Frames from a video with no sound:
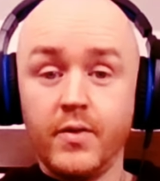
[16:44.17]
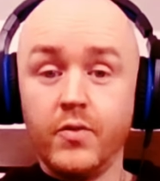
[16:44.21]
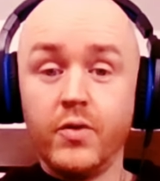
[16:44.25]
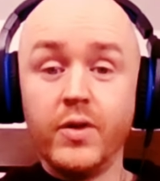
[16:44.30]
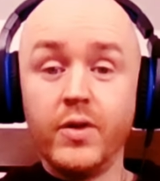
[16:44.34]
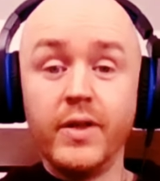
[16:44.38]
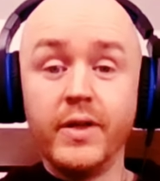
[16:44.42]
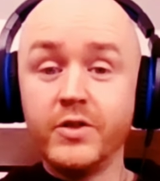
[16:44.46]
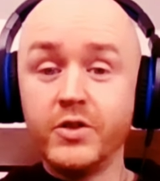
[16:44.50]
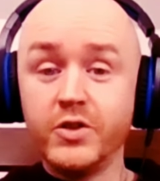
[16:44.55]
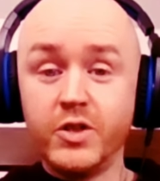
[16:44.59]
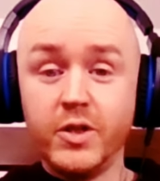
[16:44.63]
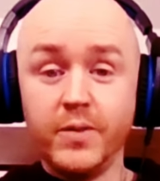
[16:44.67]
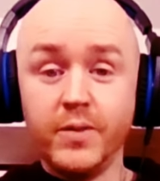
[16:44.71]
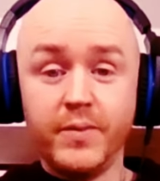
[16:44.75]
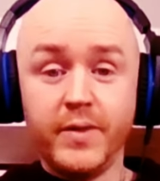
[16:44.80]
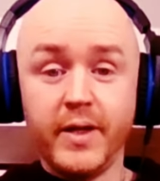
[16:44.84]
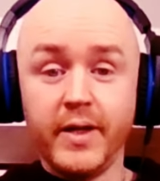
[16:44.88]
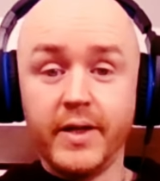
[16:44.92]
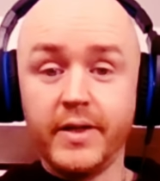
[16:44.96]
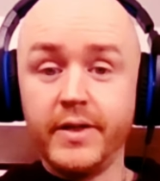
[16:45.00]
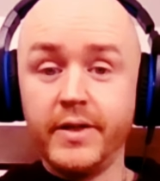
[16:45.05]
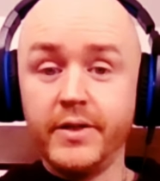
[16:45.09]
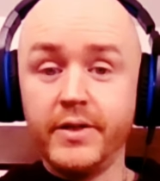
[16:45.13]
relationship
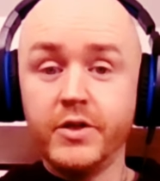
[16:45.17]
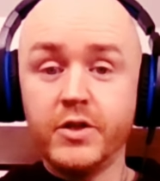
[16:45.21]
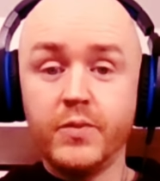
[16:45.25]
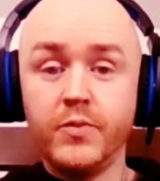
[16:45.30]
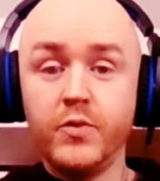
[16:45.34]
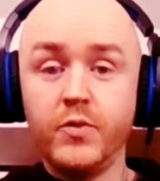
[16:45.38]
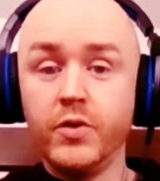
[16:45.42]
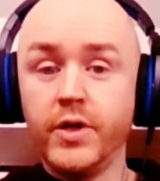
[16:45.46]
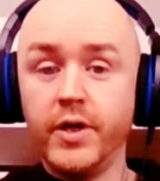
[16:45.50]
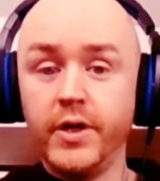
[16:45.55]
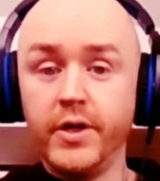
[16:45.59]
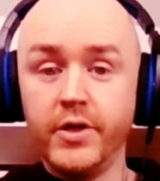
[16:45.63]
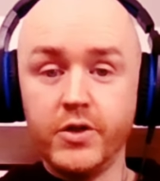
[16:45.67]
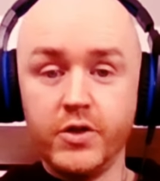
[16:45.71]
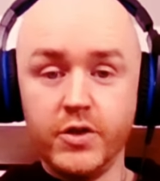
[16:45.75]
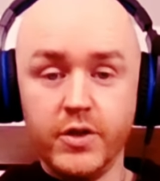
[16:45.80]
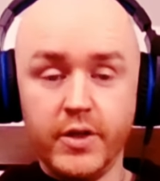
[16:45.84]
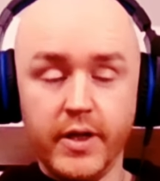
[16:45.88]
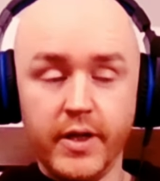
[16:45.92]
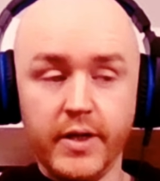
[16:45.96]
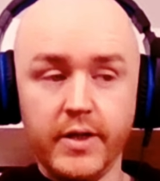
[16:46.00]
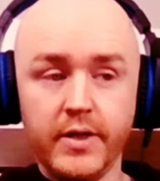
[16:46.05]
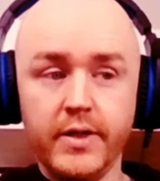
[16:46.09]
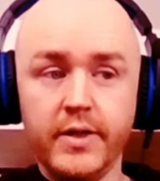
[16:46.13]
techniques, communication
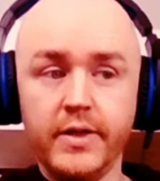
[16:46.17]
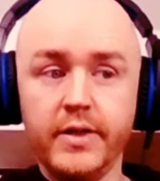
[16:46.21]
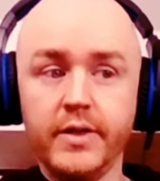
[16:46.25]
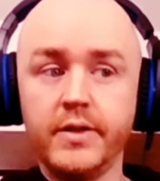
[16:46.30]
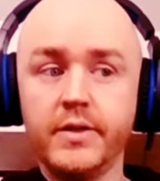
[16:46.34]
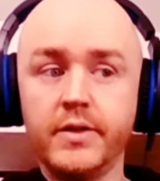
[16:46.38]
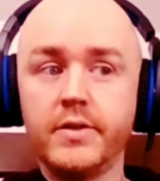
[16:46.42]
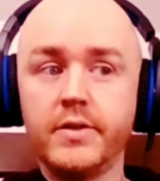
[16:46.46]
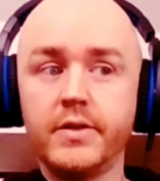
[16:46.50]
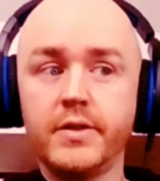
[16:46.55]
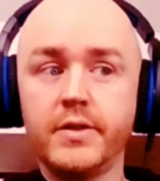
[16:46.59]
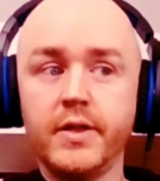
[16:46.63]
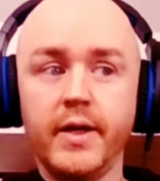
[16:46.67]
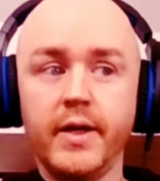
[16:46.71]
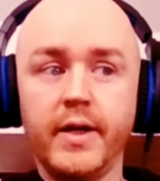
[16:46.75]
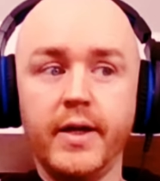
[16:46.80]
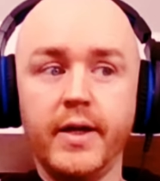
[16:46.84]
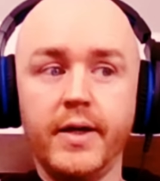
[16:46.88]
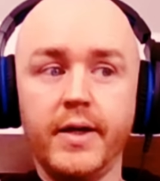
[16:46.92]
techniques,